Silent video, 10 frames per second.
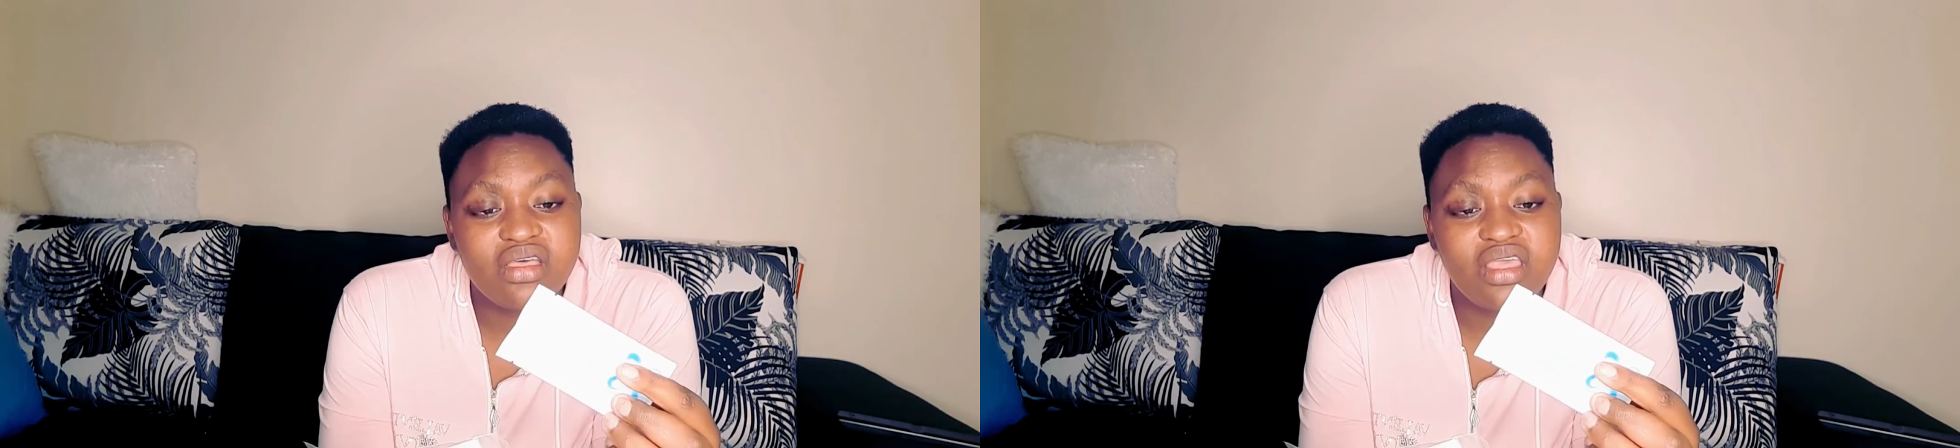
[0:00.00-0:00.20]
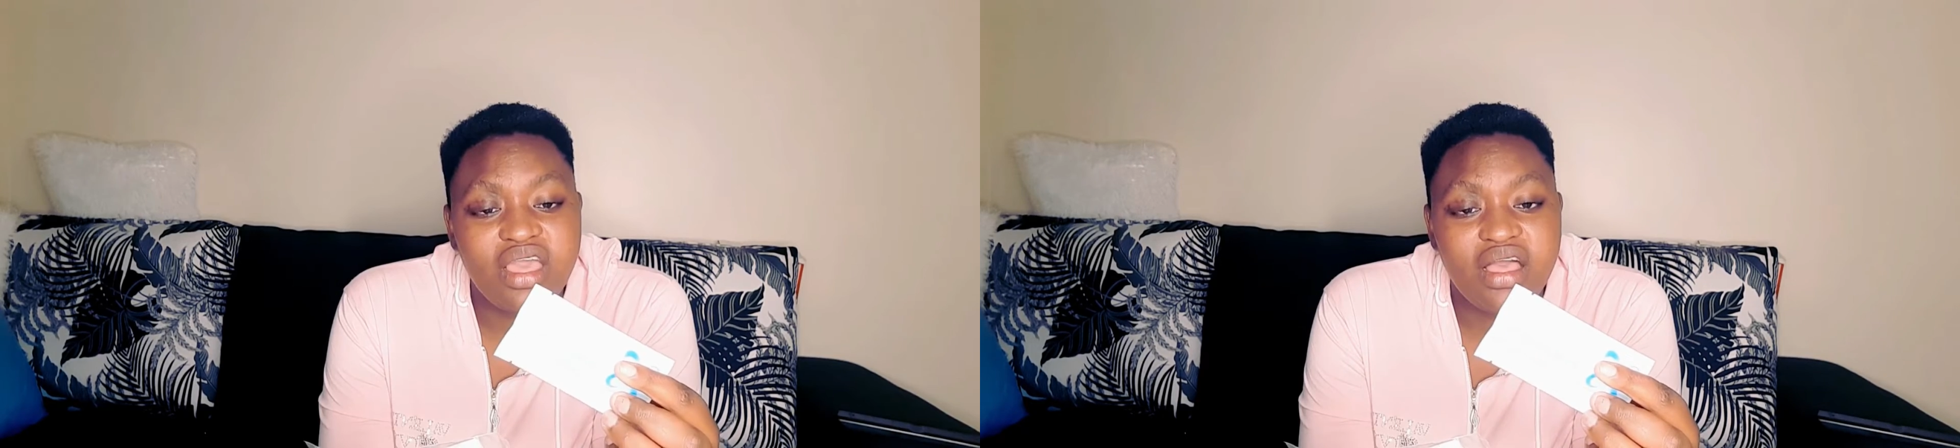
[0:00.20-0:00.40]

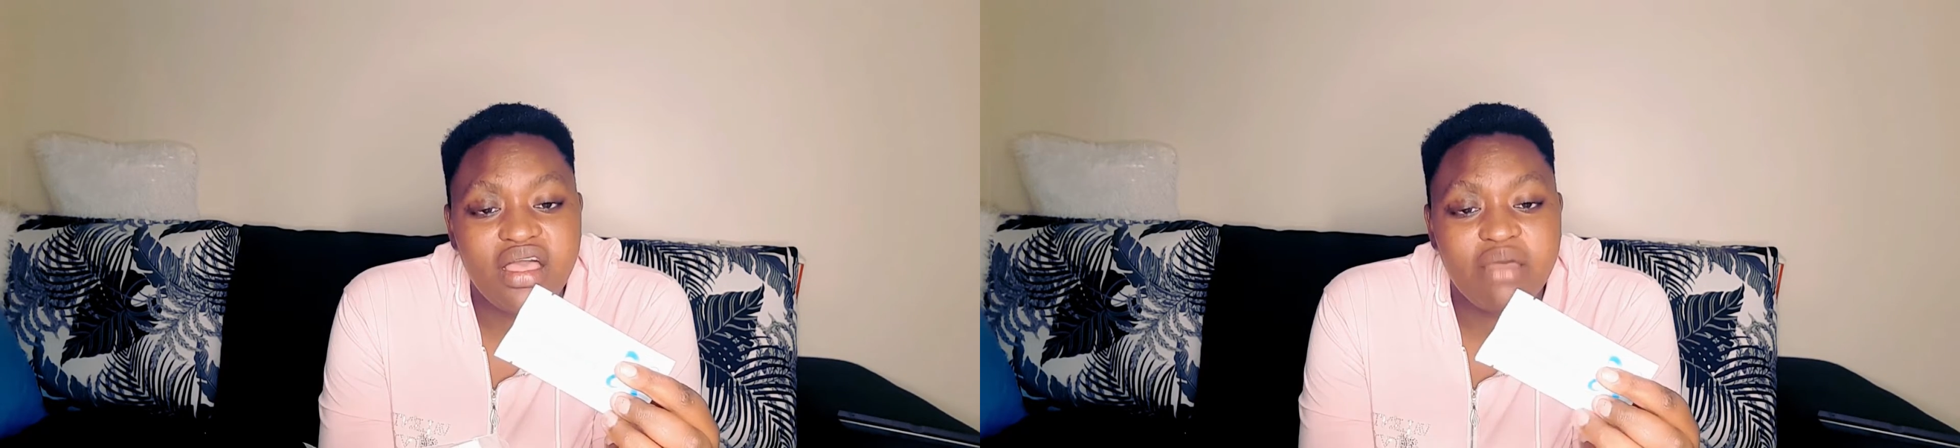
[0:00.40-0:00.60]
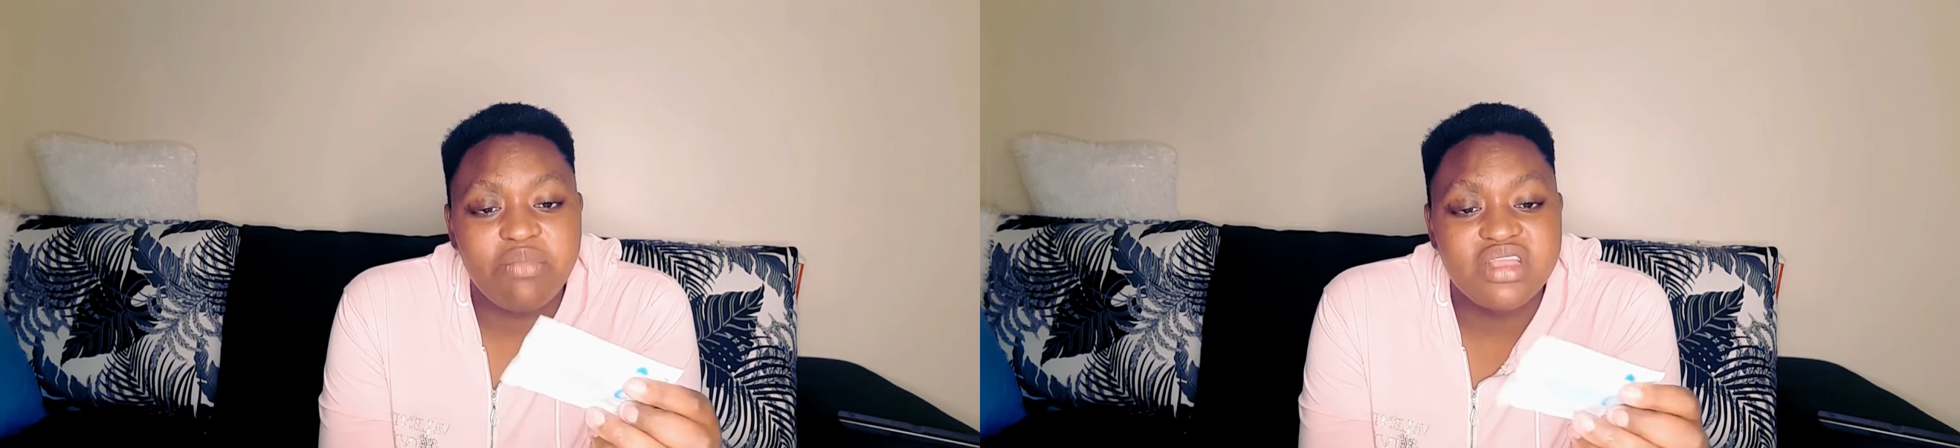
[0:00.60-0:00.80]
yeah,
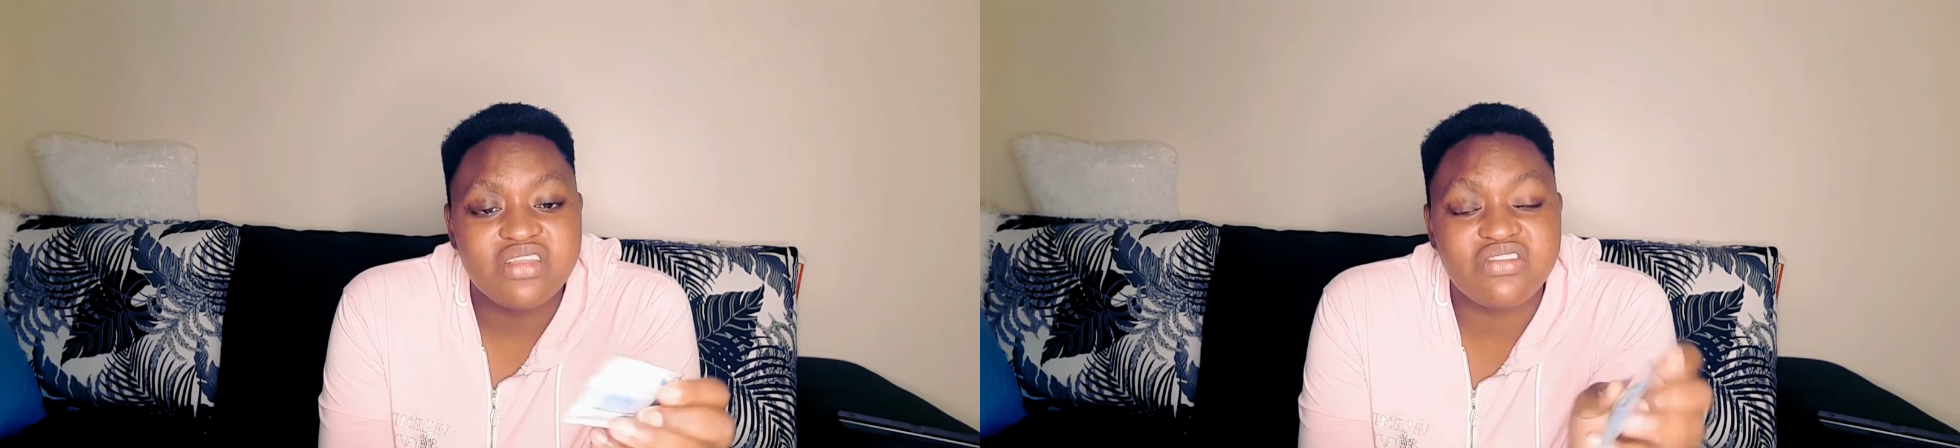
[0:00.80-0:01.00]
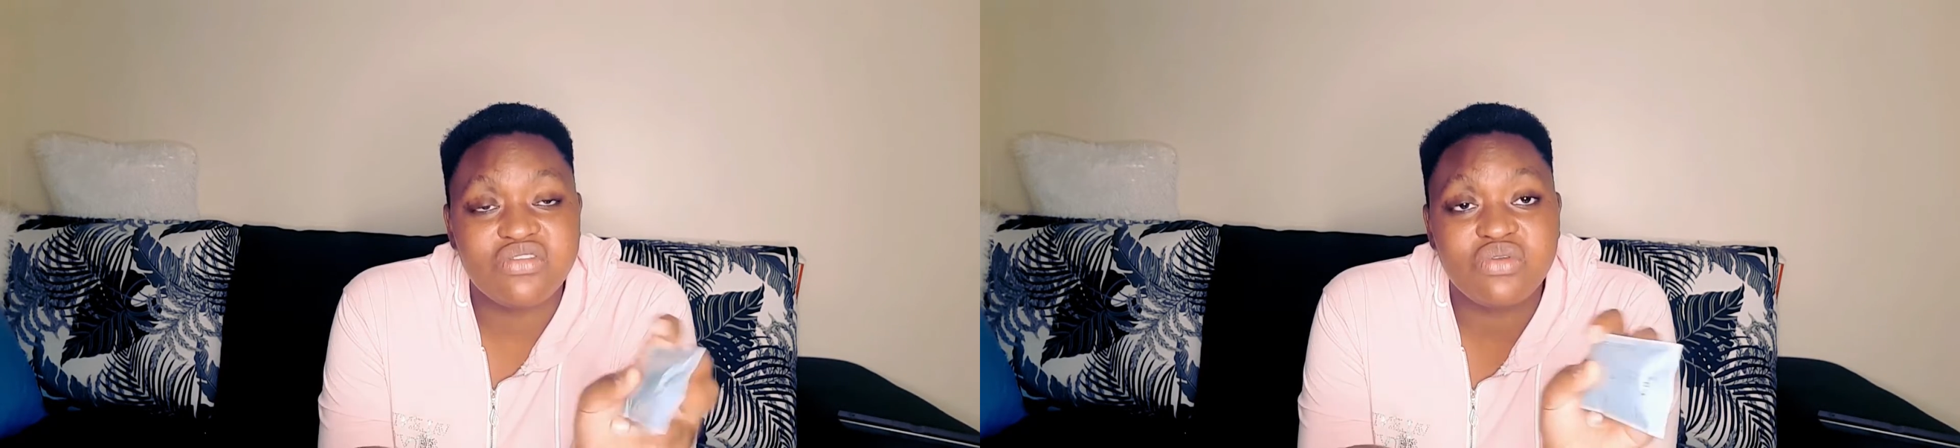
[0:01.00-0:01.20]
but
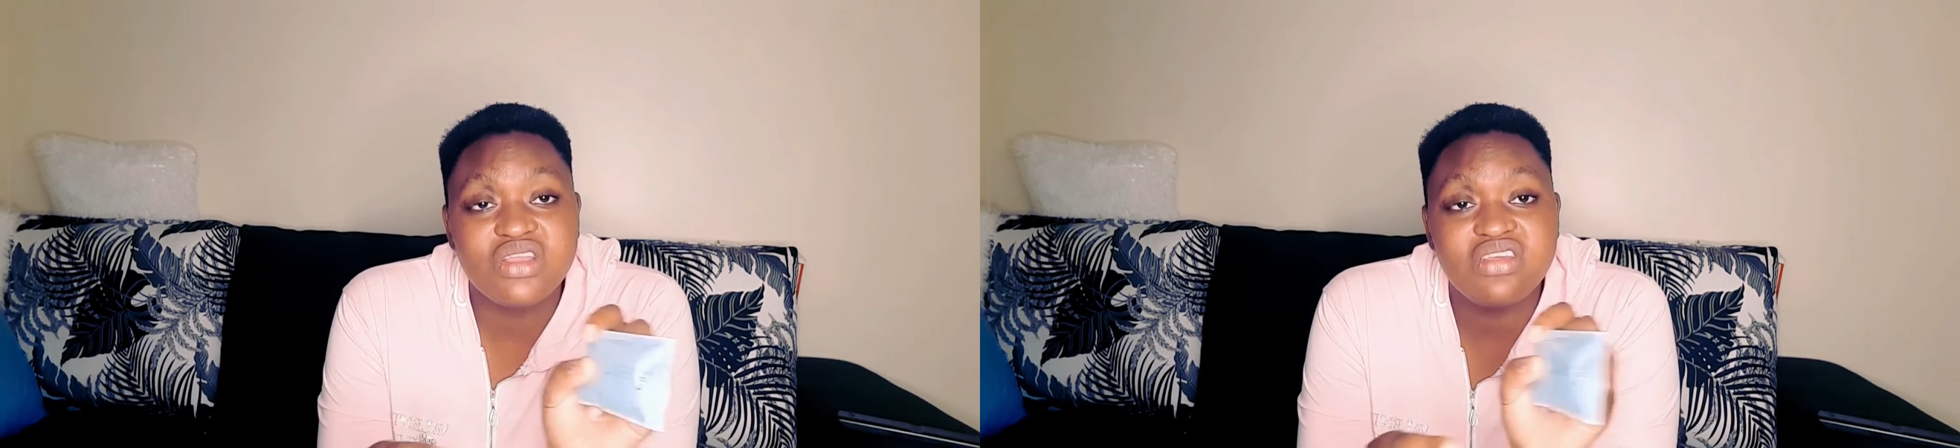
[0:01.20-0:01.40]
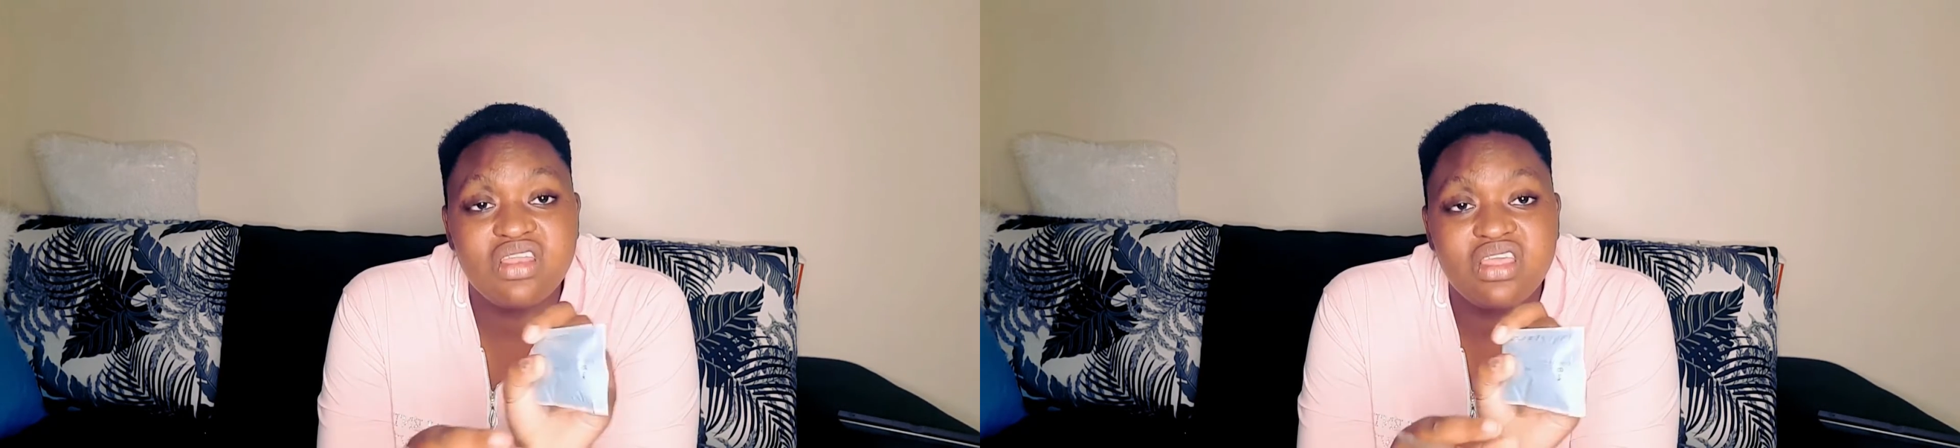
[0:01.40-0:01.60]
it's
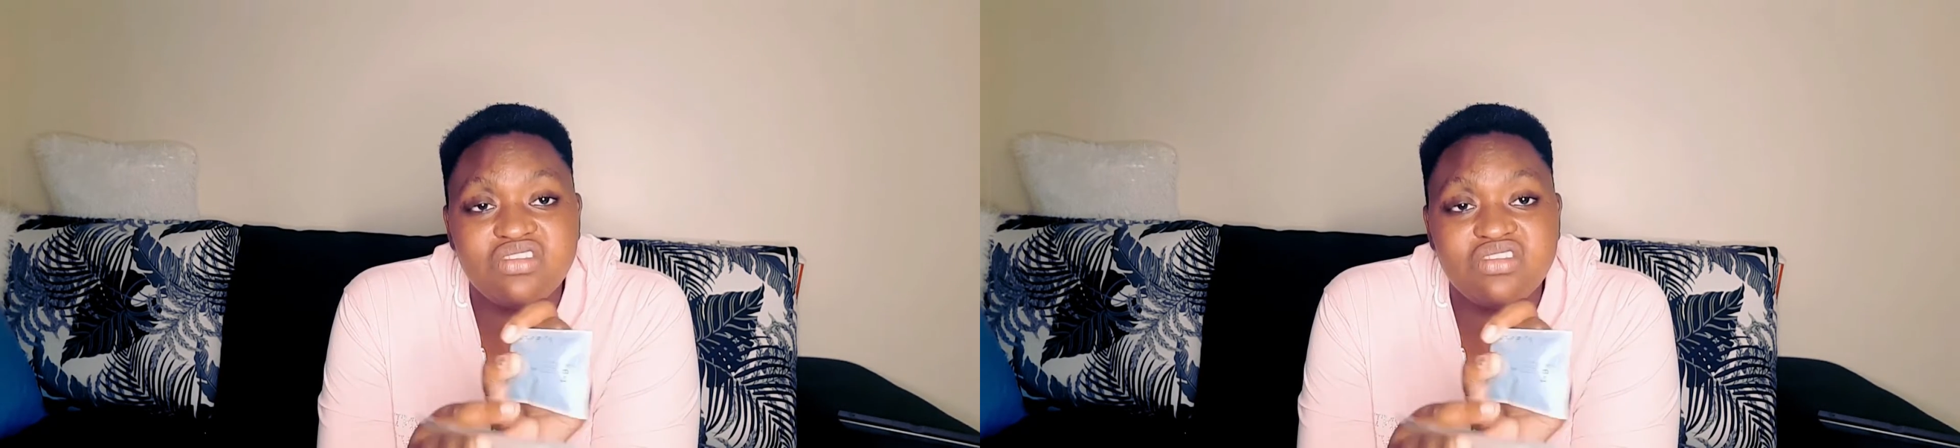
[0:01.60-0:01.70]
written